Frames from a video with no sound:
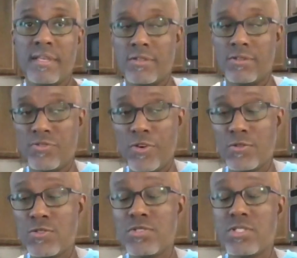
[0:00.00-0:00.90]
Those
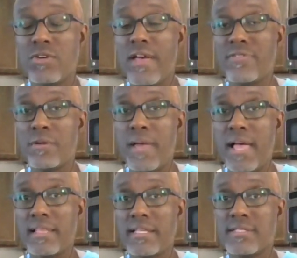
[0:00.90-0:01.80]
folks who still have their
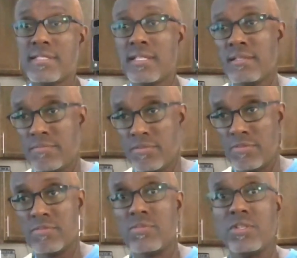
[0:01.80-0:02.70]
ballots,
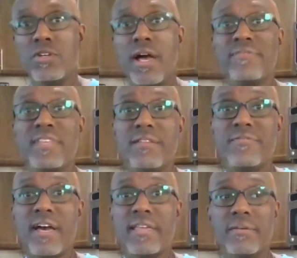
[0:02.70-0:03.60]
you
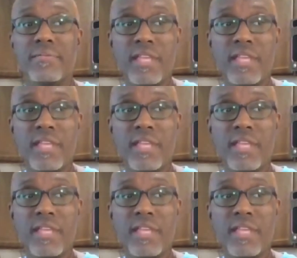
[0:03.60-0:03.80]
identify them.